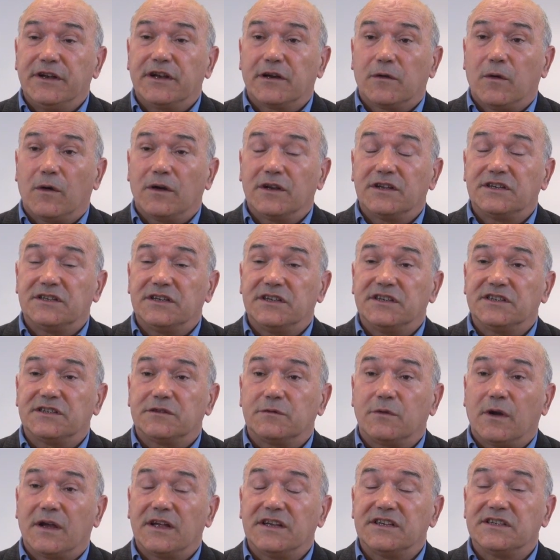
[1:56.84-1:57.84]
inequality is
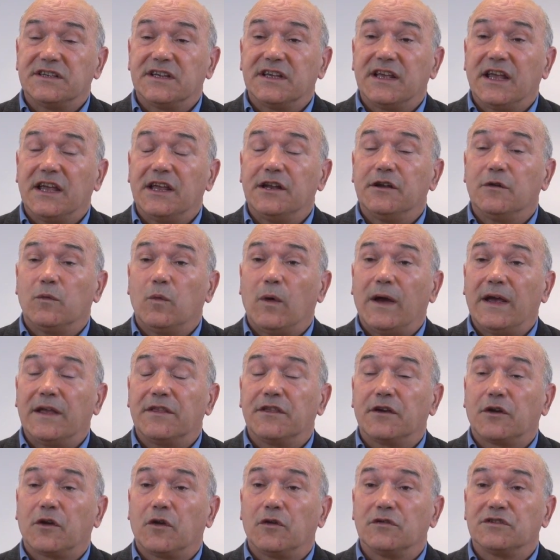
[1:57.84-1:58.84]
rising in a way
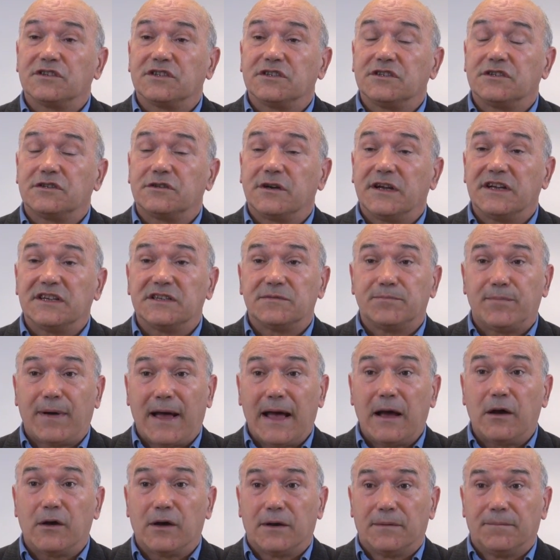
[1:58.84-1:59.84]
that concentrates
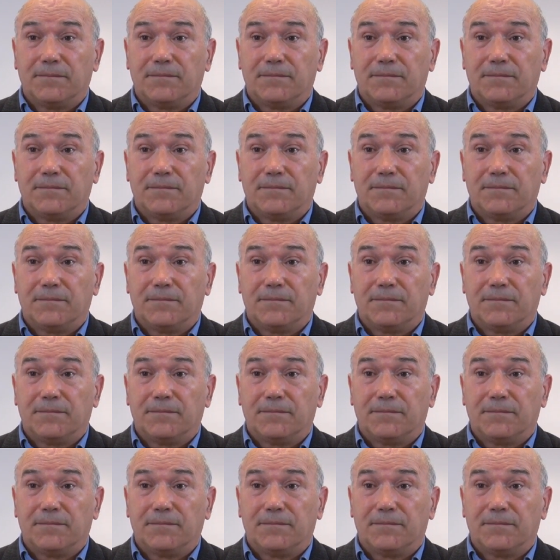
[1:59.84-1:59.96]
power,